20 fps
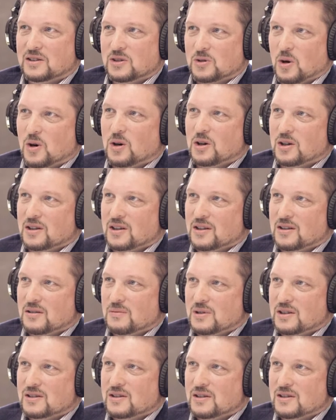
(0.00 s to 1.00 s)
started in the
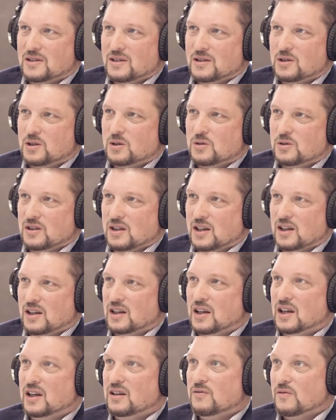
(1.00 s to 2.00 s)
business. It's usually an
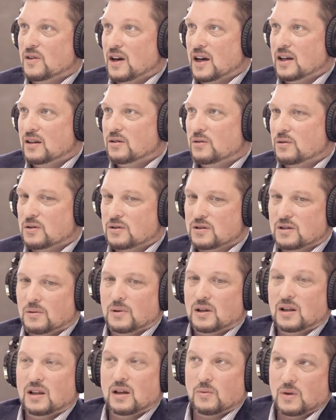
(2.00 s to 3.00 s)
invite or
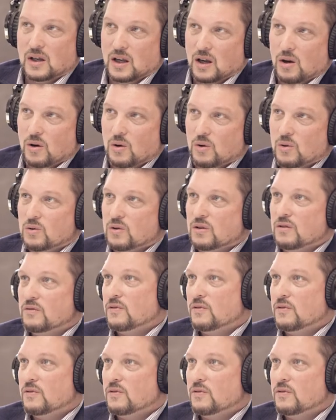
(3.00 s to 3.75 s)
somebody that we know or a